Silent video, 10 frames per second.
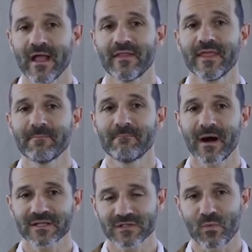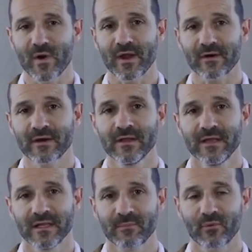and they must wear
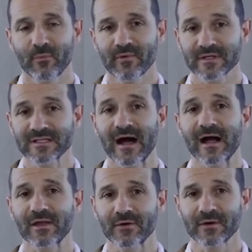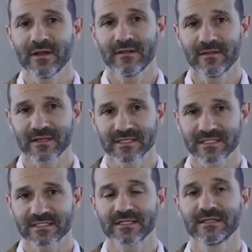an appropriate attire that
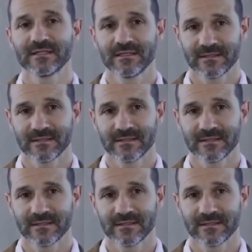is